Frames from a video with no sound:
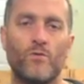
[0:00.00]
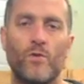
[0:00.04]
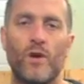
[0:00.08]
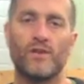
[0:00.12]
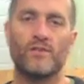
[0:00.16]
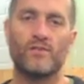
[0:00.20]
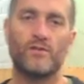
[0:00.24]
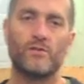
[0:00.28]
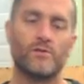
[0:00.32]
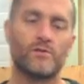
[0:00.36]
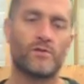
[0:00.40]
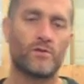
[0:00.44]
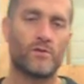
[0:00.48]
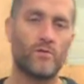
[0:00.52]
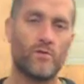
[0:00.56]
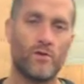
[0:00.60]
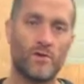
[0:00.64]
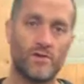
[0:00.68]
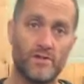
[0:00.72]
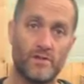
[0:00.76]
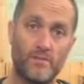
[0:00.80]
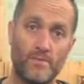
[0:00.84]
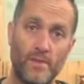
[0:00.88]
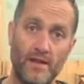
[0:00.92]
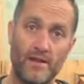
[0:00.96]
wetsuits
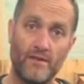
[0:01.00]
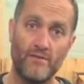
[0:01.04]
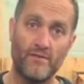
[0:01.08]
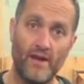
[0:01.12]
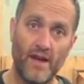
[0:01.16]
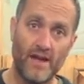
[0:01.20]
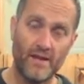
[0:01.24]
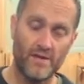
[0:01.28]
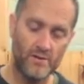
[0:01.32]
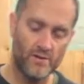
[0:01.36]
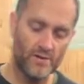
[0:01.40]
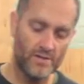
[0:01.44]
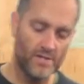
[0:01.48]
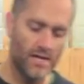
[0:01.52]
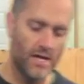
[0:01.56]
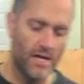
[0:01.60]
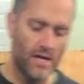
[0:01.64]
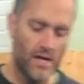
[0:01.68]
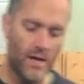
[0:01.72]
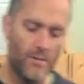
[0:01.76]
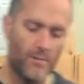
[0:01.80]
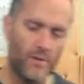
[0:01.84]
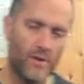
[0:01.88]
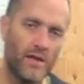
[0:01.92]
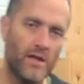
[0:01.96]
across the manufacturers,
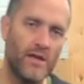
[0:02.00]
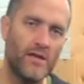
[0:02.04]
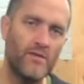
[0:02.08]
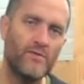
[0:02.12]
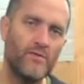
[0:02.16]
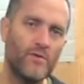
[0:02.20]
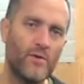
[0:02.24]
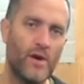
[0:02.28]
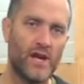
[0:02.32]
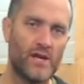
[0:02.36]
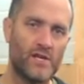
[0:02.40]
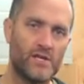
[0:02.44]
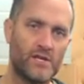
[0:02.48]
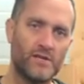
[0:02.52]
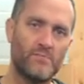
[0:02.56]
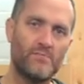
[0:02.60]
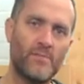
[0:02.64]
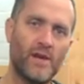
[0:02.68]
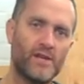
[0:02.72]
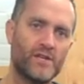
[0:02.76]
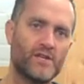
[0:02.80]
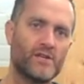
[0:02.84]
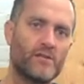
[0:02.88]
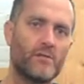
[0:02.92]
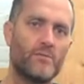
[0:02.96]
but if you actually
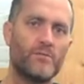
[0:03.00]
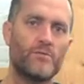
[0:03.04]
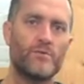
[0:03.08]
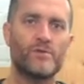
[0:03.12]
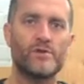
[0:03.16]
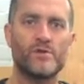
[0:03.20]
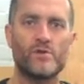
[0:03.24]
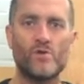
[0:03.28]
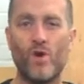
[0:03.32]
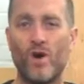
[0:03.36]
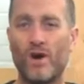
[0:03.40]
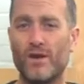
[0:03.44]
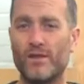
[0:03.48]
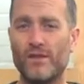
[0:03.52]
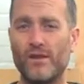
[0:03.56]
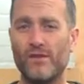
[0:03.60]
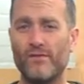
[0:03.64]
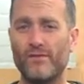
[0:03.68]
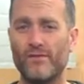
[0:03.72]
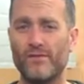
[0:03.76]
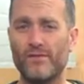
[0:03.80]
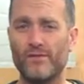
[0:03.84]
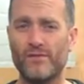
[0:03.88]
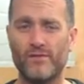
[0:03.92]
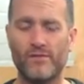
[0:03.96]
measure them, there is quite a
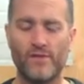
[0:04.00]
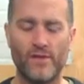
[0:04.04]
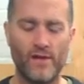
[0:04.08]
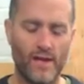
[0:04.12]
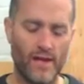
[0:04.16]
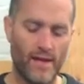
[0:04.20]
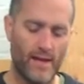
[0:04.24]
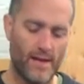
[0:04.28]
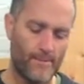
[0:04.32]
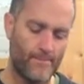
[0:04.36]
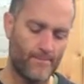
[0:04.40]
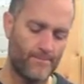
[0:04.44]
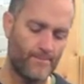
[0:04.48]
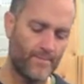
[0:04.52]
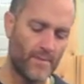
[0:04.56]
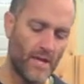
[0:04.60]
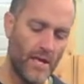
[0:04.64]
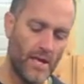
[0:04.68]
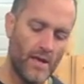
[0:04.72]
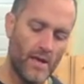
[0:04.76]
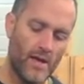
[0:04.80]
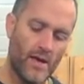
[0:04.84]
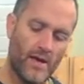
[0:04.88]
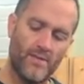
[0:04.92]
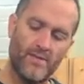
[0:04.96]
difference.
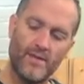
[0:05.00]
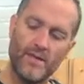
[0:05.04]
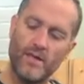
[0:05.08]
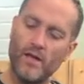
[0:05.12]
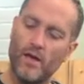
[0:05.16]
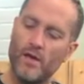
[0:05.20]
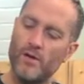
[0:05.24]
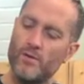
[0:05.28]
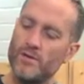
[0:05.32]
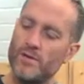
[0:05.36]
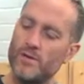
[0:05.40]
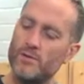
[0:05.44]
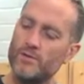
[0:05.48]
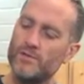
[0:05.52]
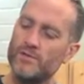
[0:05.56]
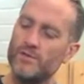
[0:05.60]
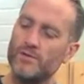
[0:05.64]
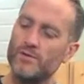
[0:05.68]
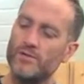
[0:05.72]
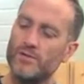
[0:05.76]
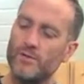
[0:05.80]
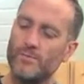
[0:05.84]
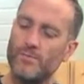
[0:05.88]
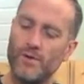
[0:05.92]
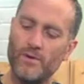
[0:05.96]
I think Oneill
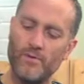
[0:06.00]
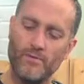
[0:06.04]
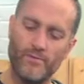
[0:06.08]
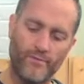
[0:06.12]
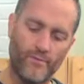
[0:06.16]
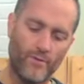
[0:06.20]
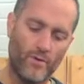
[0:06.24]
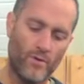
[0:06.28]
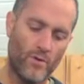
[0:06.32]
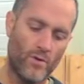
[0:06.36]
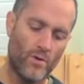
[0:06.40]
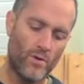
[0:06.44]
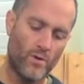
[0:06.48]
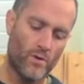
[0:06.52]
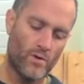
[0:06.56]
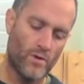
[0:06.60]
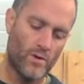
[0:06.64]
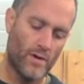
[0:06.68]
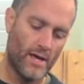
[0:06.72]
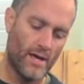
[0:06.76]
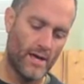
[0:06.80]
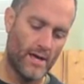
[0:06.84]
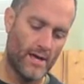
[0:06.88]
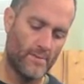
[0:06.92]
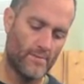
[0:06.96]
suits are built for
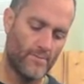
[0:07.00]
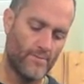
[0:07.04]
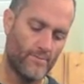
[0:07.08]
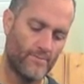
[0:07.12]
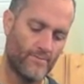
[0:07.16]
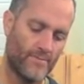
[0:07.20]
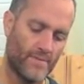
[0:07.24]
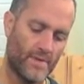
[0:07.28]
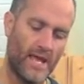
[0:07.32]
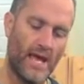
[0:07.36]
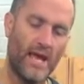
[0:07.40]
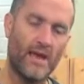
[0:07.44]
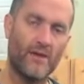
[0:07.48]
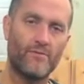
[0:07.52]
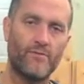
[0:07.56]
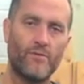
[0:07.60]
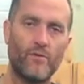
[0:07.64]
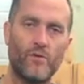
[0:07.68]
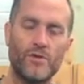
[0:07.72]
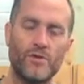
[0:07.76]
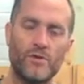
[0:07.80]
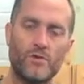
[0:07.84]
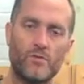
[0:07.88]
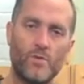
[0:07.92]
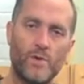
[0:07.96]

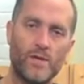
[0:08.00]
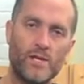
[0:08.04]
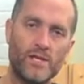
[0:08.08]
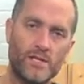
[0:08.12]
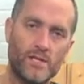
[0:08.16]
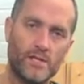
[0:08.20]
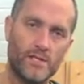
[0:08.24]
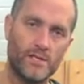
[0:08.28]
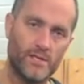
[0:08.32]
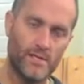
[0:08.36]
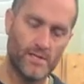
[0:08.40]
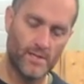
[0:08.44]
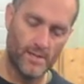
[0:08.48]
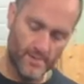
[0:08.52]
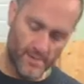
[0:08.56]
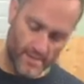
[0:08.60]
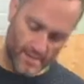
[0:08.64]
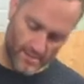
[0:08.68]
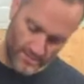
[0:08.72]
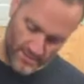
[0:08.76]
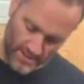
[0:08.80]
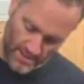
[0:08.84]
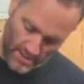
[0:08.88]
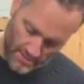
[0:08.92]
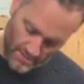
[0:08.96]
Californian winters, so
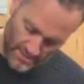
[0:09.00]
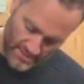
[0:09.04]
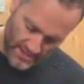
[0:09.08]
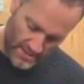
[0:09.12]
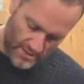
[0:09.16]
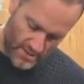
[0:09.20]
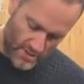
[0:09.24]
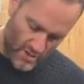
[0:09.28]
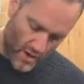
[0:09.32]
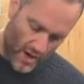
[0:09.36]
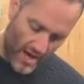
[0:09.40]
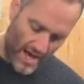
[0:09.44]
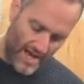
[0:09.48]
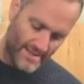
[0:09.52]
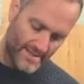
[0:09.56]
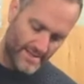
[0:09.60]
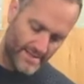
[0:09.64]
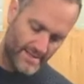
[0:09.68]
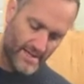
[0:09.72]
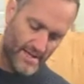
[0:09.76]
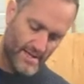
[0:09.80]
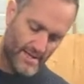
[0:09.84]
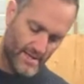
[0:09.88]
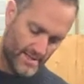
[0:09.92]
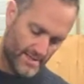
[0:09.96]
sometimes they're not as
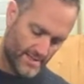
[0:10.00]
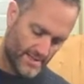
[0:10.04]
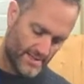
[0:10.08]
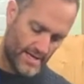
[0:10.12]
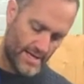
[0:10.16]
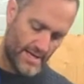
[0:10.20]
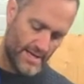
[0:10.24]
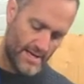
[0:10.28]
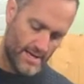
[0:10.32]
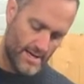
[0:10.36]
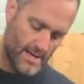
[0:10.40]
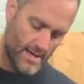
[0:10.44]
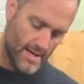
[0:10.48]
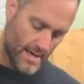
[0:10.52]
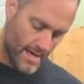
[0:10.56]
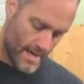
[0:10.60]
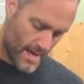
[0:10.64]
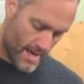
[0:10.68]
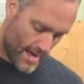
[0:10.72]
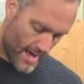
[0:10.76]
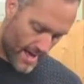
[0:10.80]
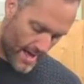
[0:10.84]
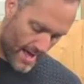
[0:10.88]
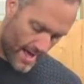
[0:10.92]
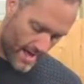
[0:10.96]
thick as, say,
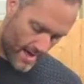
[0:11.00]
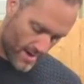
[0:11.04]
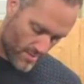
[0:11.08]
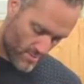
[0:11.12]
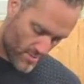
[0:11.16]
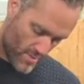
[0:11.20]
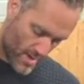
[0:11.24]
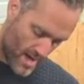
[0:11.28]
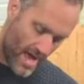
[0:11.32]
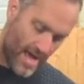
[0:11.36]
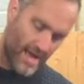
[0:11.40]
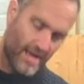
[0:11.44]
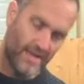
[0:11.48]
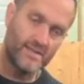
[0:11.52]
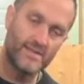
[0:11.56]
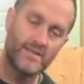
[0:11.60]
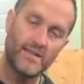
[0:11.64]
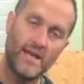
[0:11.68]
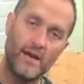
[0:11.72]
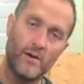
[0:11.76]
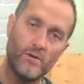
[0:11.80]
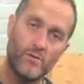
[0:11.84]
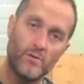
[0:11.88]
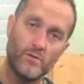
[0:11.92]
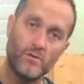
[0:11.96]

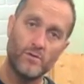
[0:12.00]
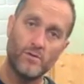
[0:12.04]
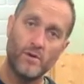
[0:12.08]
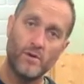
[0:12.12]
Excel,